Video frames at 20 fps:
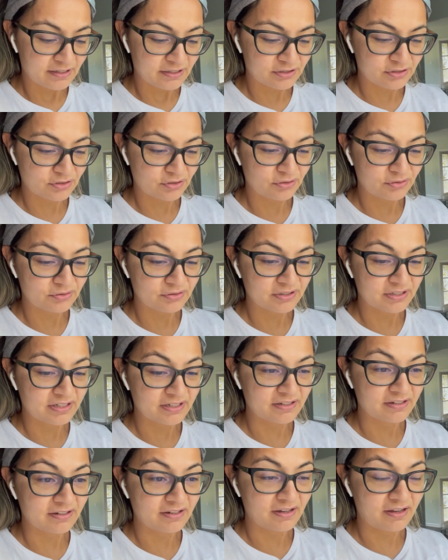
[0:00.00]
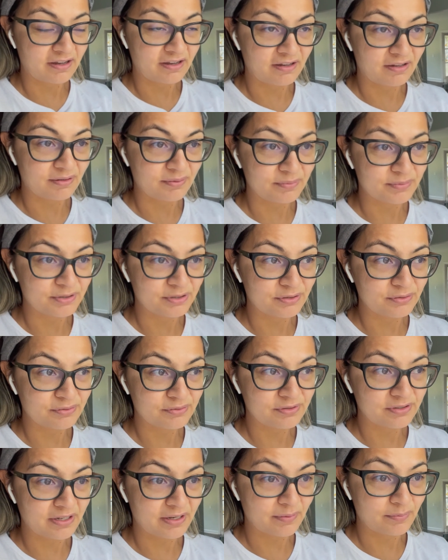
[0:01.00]
It's currently um,
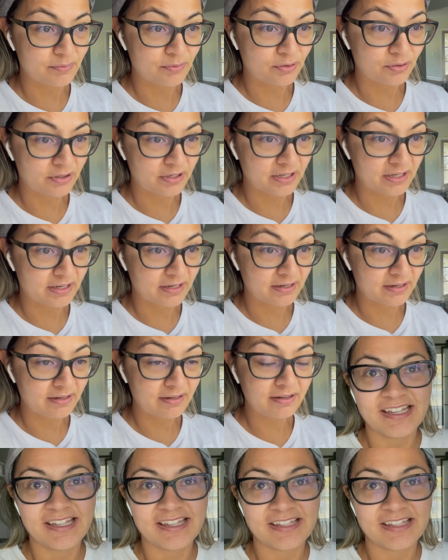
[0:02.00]
Tuesday morning.